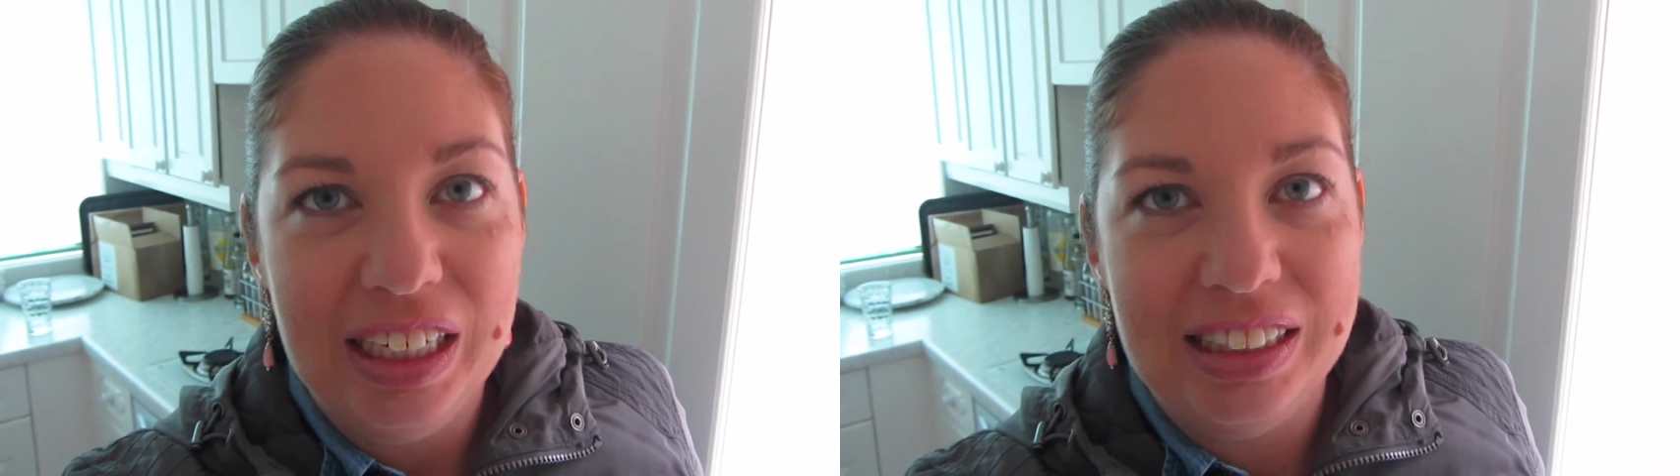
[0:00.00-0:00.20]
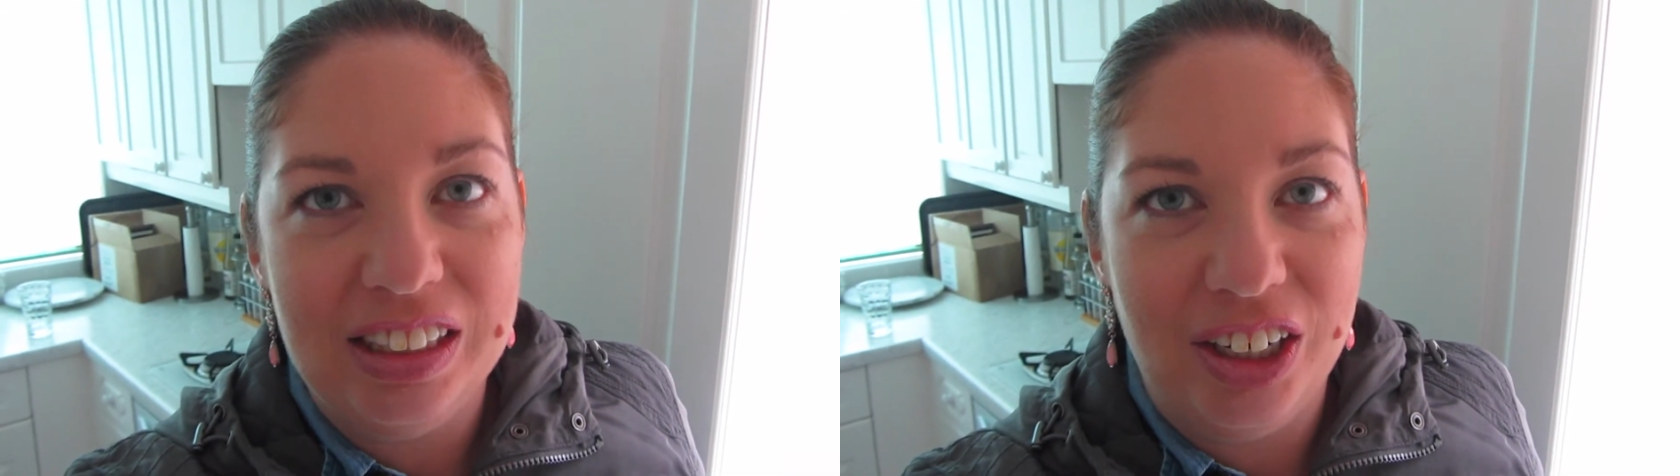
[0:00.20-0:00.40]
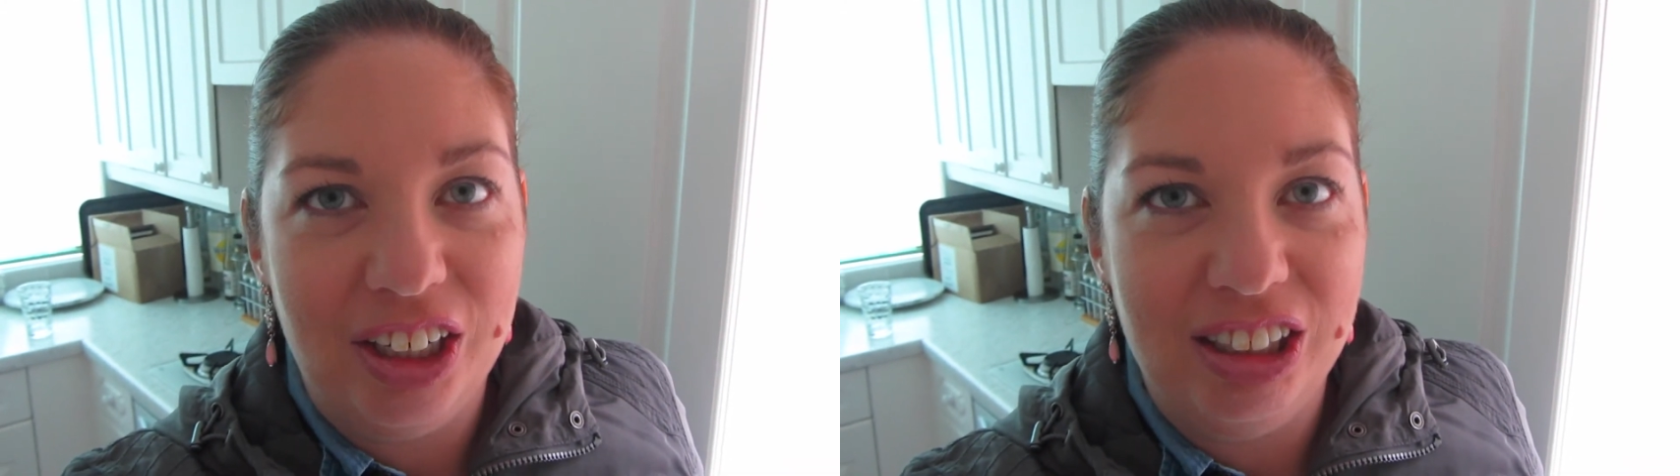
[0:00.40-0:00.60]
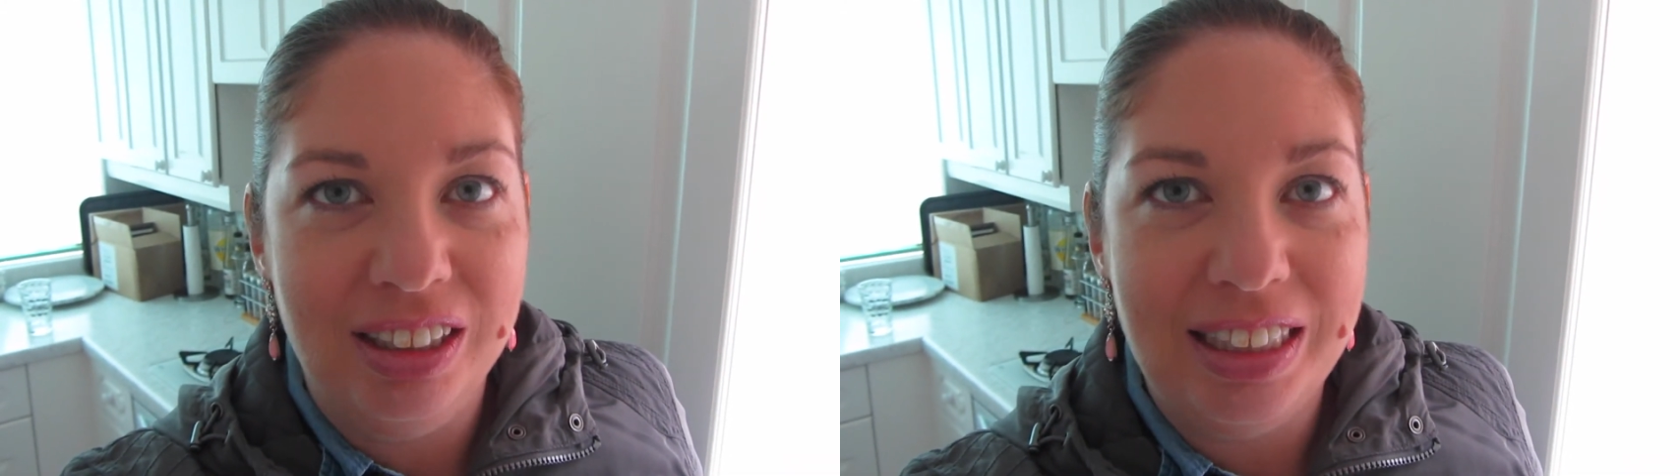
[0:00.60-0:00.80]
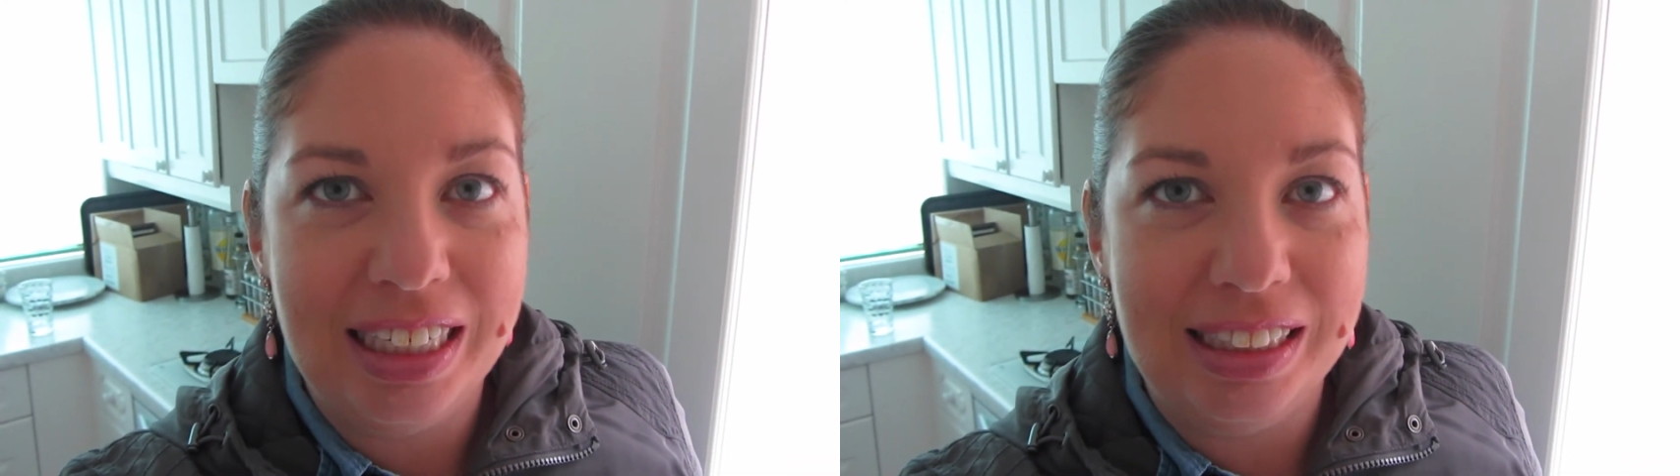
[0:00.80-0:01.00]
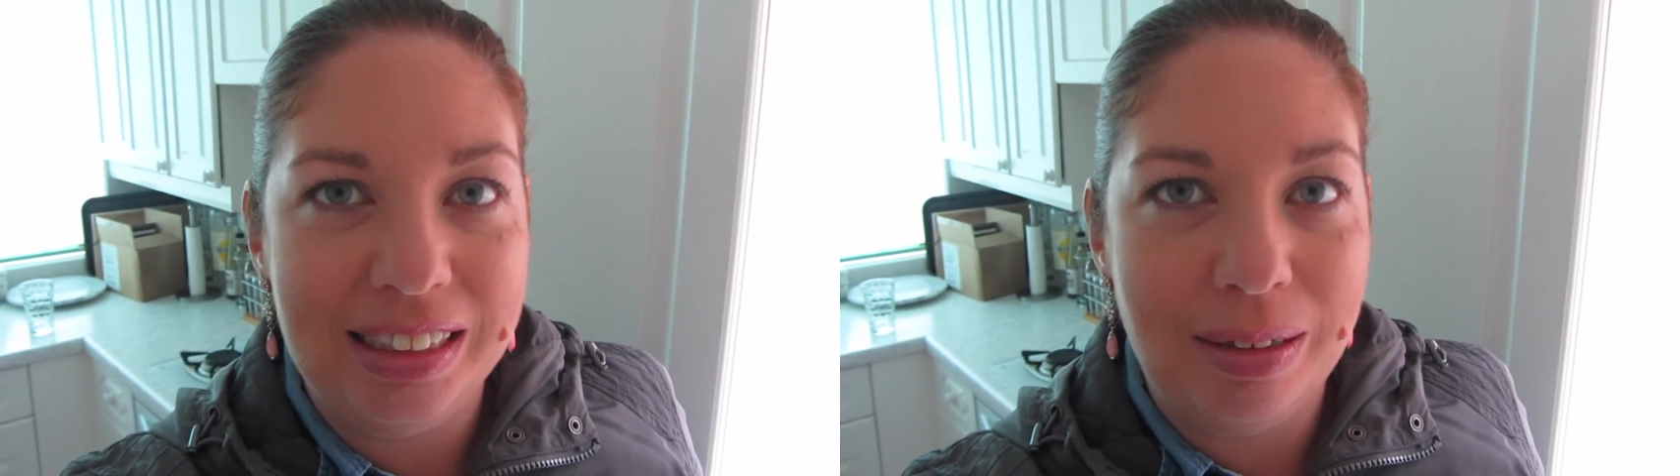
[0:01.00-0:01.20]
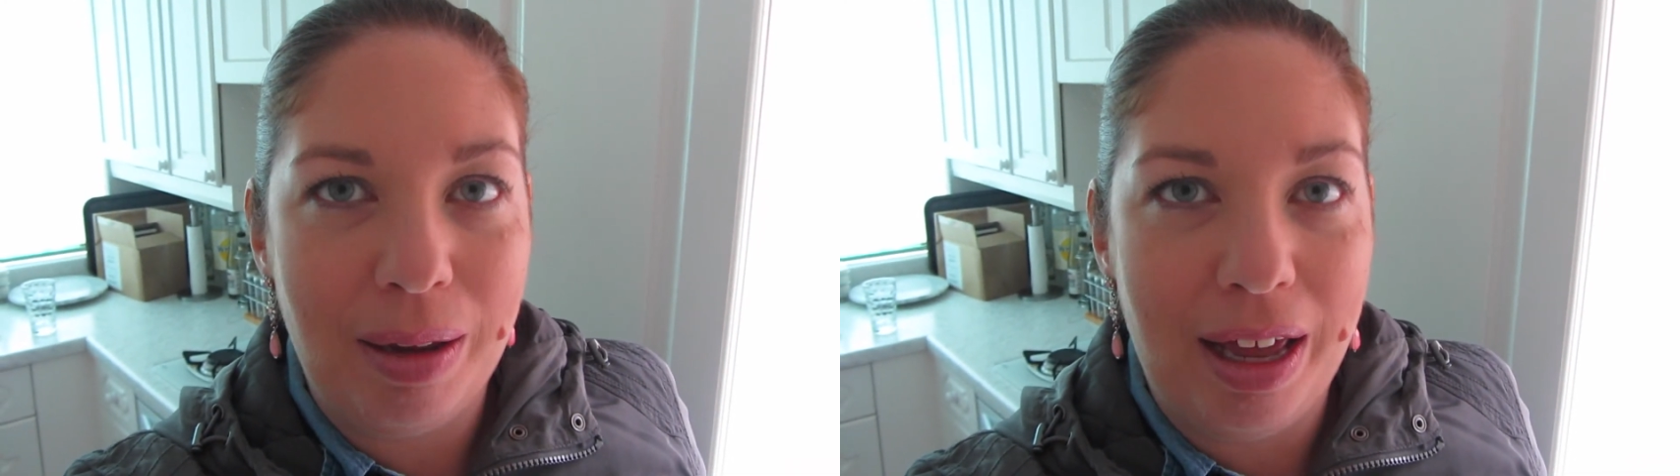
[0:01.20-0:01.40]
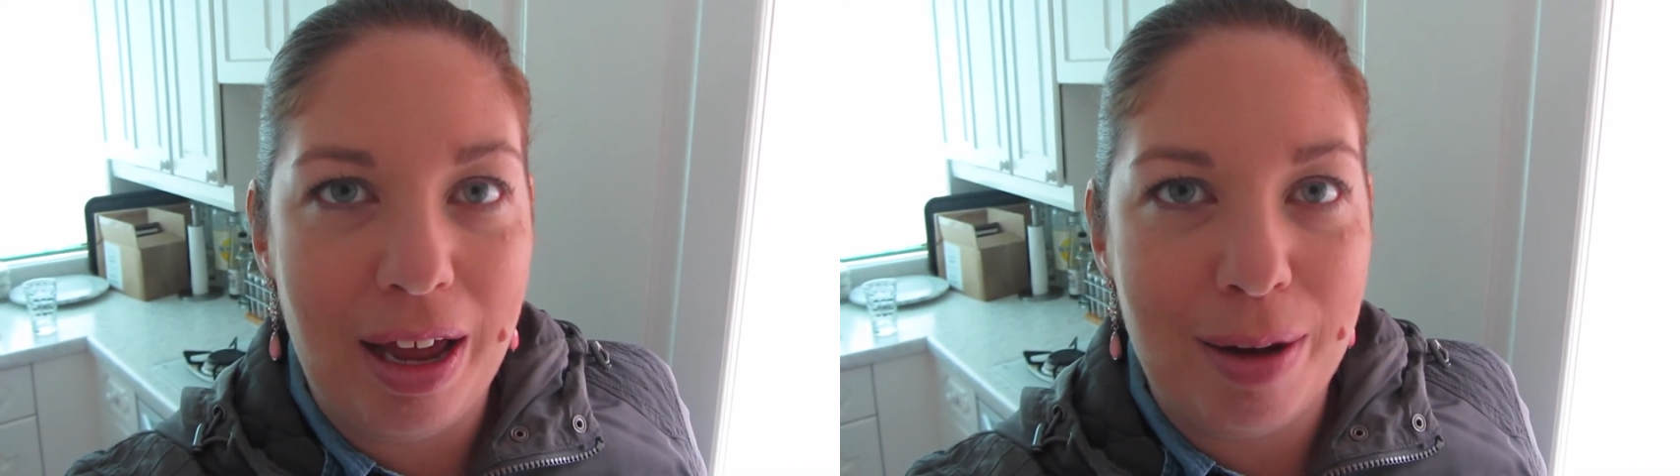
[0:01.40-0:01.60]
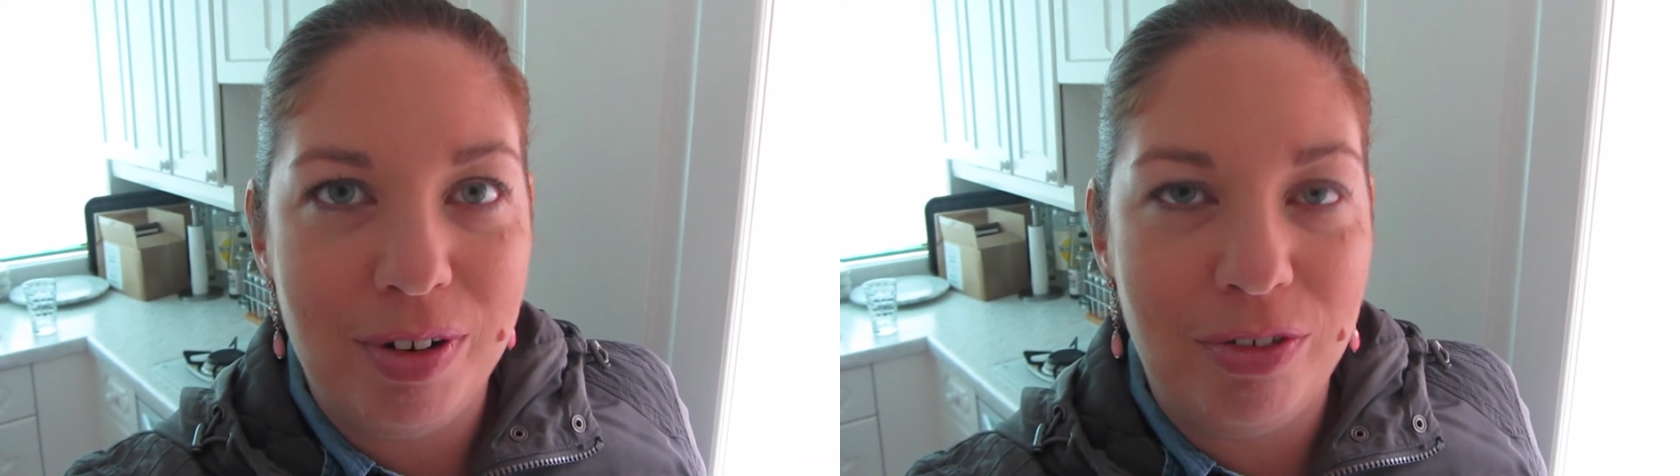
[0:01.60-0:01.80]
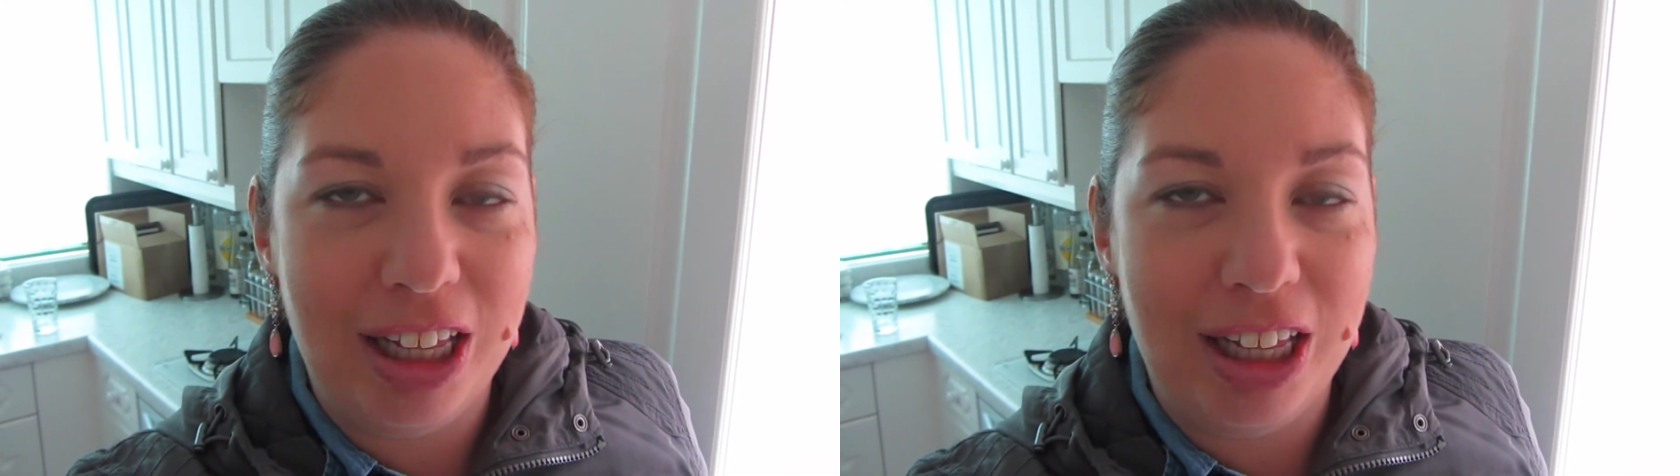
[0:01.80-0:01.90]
So that's I'm not